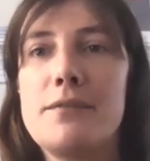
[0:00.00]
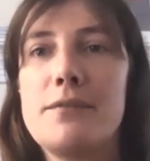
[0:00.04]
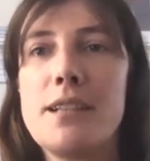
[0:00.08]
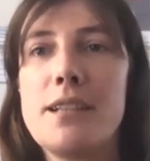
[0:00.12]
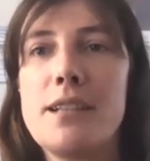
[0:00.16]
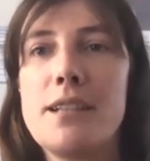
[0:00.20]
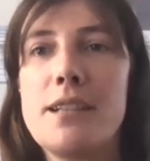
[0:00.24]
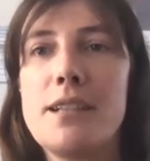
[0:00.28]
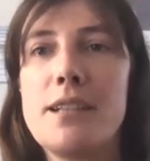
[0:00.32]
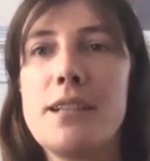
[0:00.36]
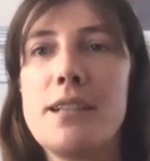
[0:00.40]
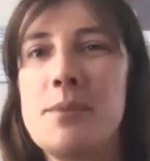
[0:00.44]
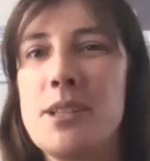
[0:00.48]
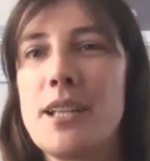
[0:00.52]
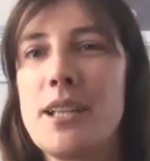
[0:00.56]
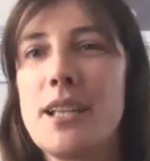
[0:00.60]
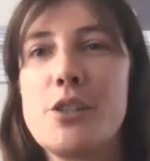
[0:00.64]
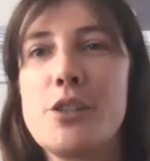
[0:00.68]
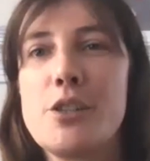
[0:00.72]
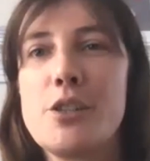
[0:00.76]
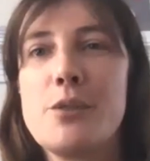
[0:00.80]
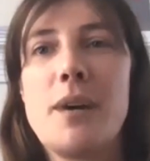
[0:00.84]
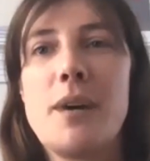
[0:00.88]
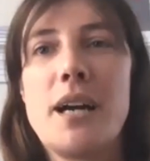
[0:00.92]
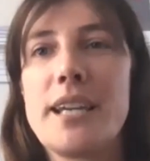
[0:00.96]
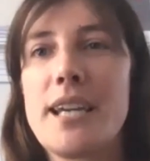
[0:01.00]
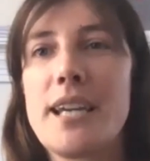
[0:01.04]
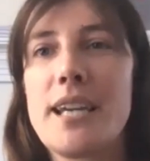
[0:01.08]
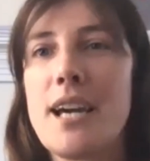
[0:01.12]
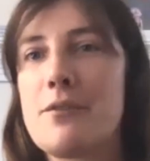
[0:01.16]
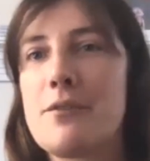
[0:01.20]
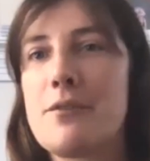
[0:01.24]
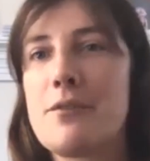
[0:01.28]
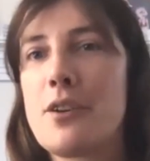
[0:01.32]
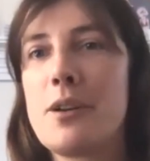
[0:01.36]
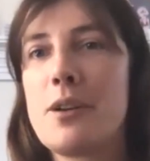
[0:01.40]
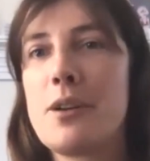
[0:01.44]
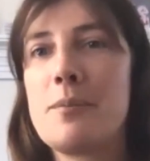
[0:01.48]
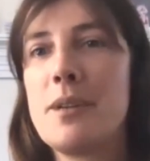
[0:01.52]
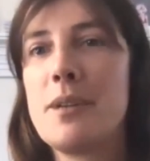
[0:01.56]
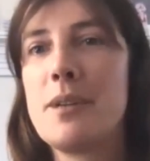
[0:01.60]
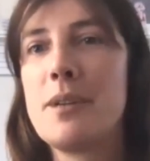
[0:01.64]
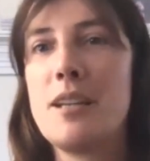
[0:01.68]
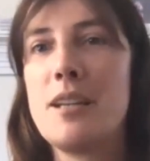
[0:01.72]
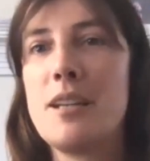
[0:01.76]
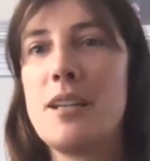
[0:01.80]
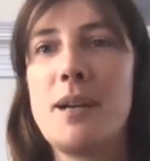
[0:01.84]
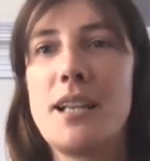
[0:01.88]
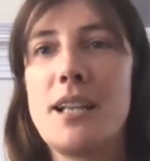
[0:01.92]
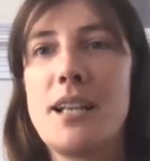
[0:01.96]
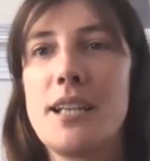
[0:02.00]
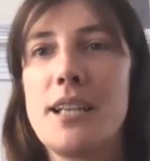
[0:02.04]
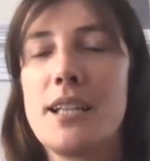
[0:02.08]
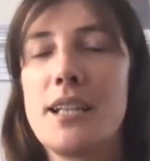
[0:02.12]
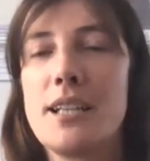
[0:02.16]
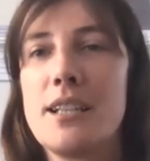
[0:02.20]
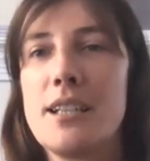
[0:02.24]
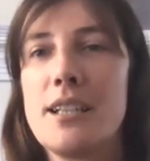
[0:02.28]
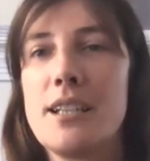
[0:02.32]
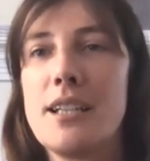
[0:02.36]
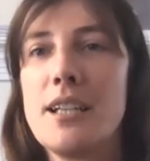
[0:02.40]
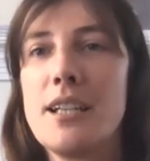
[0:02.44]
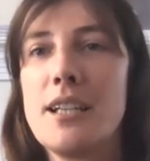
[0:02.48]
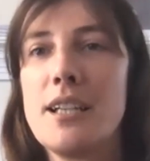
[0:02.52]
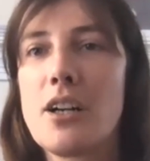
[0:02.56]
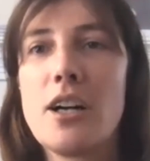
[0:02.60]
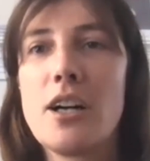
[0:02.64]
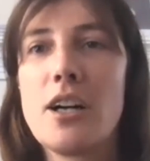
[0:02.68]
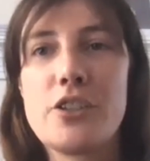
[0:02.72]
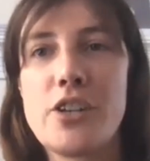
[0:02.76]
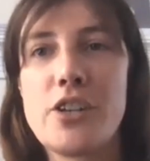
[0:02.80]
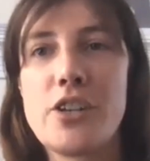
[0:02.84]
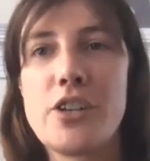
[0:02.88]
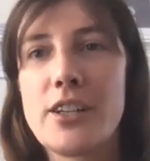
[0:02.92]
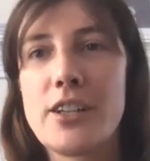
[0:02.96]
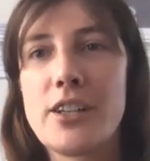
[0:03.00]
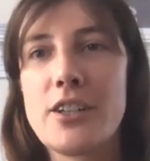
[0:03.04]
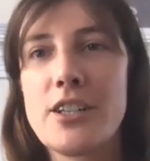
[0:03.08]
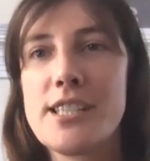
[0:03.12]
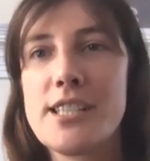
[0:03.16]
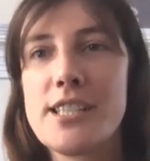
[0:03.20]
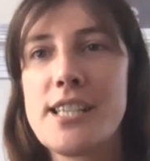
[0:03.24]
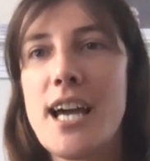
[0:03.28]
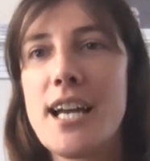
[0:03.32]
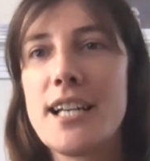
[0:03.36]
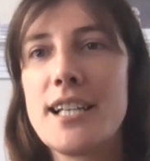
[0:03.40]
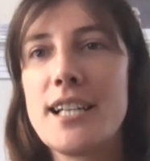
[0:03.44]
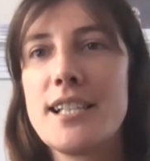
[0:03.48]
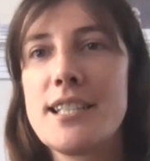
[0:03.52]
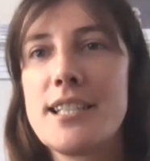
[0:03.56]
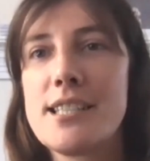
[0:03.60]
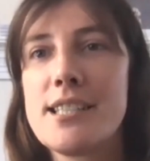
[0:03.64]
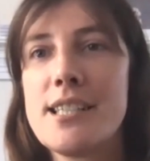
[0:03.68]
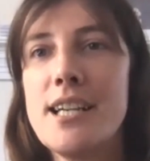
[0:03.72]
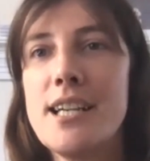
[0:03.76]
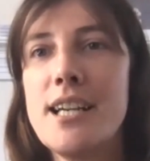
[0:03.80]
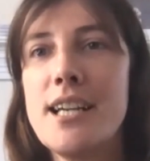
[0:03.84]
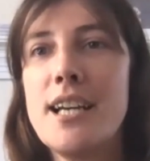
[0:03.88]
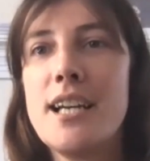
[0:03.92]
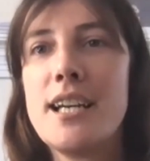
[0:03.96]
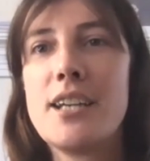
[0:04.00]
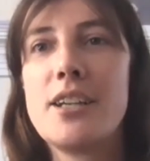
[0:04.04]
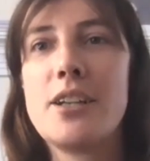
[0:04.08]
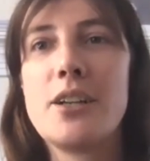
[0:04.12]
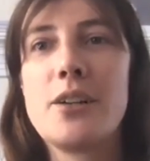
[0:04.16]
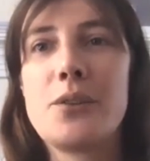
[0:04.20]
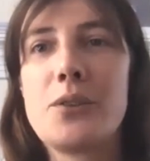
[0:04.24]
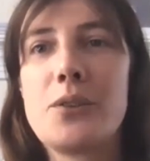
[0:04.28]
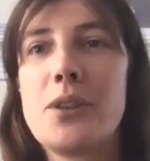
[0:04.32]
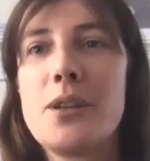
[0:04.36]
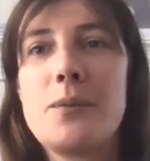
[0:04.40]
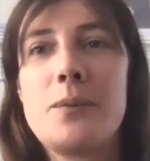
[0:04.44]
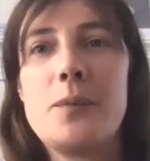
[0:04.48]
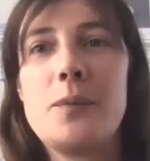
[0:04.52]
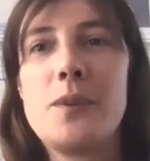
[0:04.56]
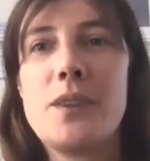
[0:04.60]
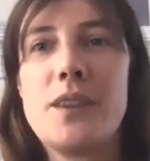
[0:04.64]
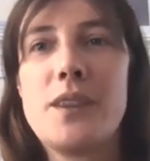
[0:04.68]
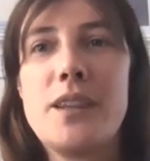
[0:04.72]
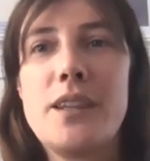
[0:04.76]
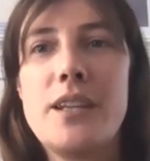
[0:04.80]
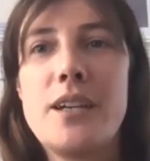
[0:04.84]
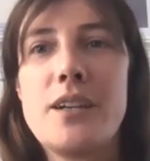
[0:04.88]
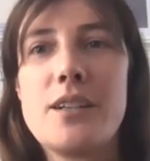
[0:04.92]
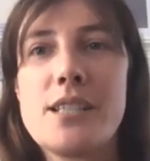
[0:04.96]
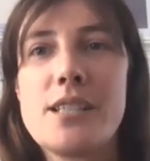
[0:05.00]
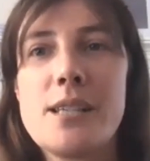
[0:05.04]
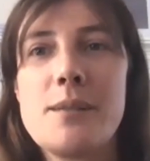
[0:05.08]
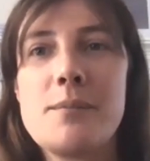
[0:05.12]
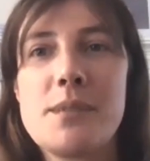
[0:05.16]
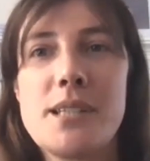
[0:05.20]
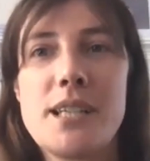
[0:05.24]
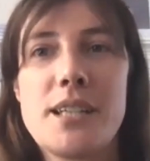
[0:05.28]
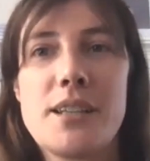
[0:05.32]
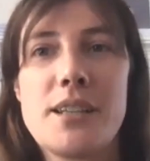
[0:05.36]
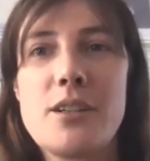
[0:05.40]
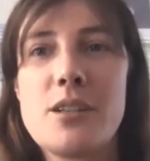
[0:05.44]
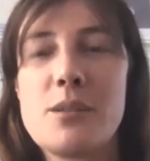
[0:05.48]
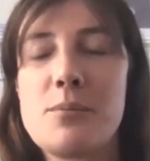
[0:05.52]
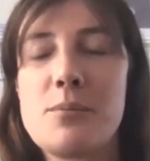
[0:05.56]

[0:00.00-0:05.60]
flexibility that you might get from an independent contractor status. There seems like there's